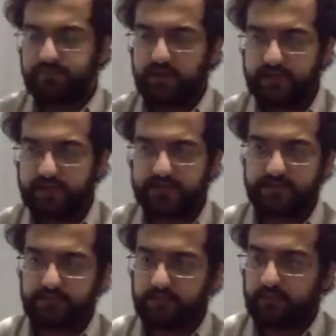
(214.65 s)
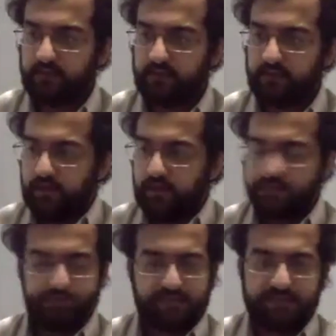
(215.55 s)
is very accessible.
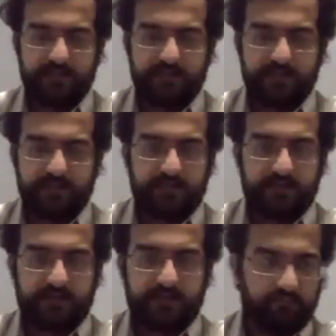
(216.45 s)
It's basically